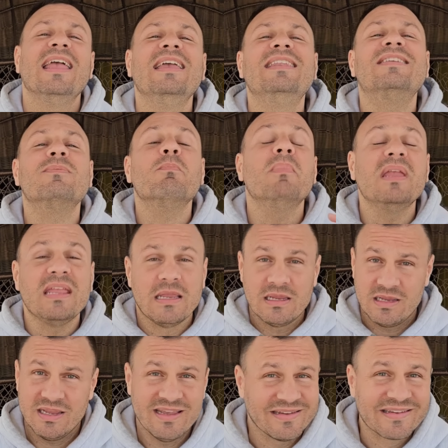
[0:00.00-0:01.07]
It's me.
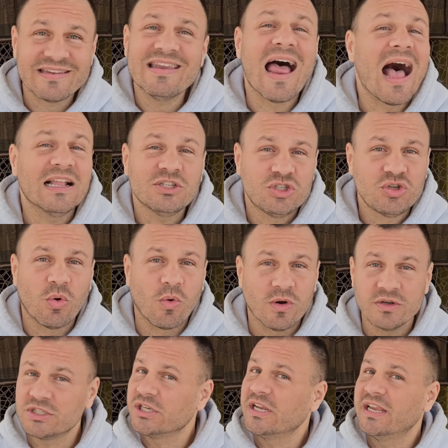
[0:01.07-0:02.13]
It's not
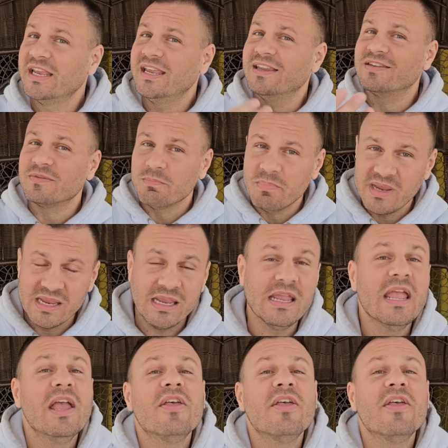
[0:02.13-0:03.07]
George. It's me.